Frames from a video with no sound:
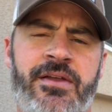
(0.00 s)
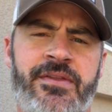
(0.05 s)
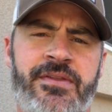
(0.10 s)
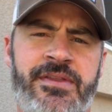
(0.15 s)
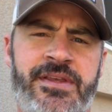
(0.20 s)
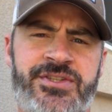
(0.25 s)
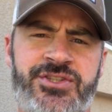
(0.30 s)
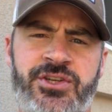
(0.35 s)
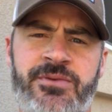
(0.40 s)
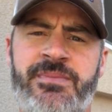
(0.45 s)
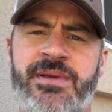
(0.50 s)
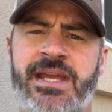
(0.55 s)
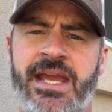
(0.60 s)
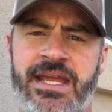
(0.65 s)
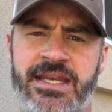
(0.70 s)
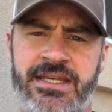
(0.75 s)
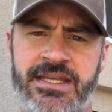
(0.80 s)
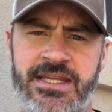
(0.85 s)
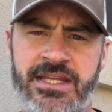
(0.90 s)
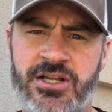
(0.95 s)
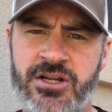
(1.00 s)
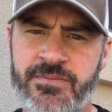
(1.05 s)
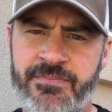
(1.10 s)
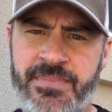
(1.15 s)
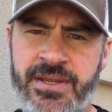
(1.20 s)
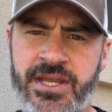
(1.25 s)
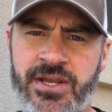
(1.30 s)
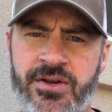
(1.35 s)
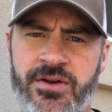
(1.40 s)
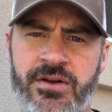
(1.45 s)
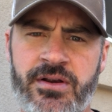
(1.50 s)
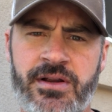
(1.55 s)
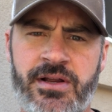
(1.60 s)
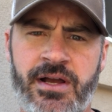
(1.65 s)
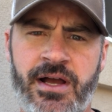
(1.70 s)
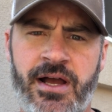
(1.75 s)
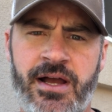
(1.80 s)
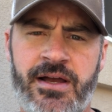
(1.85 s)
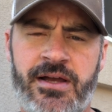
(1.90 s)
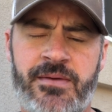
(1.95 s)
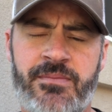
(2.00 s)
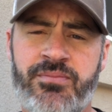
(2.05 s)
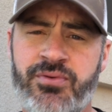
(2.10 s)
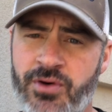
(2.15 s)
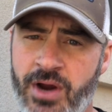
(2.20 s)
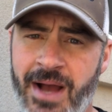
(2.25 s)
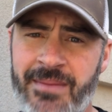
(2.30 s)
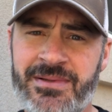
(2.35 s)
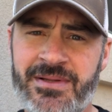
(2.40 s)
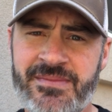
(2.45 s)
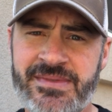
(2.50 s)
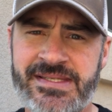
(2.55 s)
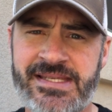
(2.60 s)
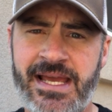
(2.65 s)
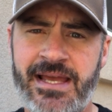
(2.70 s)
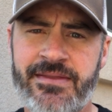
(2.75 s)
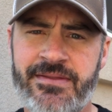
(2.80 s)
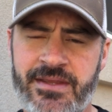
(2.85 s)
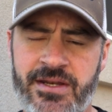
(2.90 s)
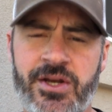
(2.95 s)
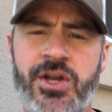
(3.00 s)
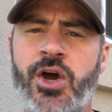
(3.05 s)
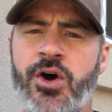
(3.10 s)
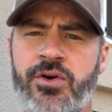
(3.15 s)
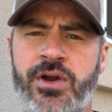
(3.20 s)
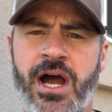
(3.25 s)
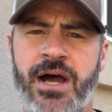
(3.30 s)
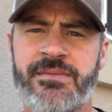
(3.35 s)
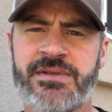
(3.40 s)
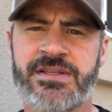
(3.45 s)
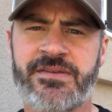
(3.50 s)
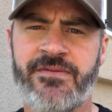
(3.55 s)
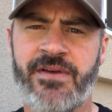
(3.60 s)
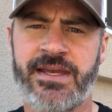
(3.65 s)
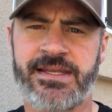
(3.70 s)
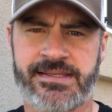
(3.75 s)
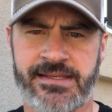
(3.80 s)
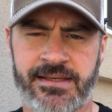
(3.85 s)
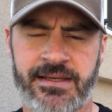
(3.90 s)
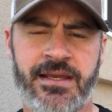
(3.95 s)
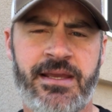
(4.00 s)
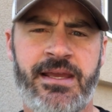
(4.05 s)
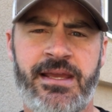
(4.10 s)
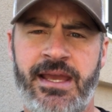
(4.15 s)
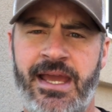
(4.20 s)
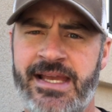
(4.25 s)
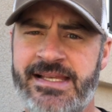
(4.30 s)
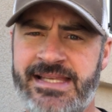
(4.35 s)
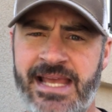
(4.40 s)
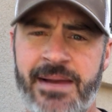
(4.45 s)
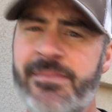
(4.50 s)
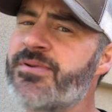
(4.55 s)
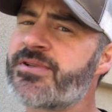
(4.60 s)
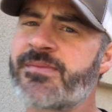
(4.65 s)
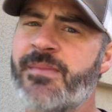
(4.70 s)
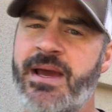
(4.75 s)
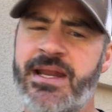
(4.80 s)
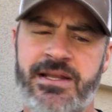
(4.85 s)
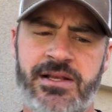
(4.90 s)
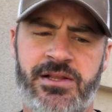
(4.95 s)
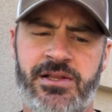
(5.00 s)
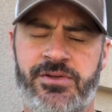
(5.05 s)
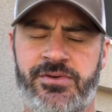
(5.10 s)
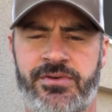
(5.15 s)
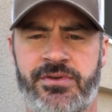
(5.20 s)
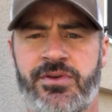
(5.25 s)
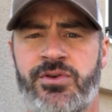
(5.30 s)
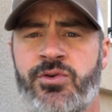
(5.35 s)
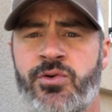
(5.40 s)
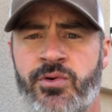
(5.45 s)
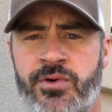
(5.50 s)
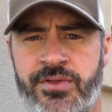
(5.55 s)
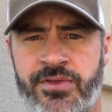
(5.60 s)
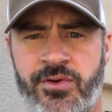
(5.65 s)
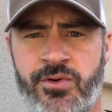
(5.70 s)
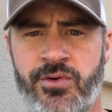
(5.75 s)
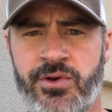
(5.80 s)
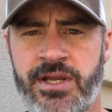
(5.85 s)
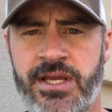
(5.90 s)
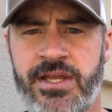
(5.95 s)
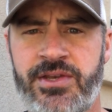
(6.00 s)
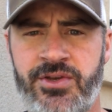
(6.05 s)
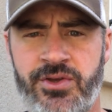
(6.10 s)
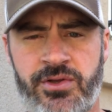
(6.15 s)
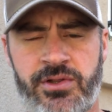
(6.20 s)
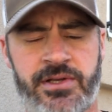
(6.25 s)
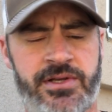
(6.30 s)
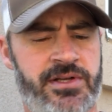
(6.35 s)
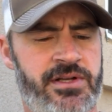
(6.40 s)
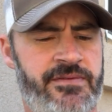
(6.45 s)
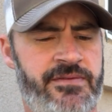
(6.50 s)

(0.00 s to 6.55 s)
This should be a near-peer problem set that a COCOM is facing. Examples might include North Korea nuclear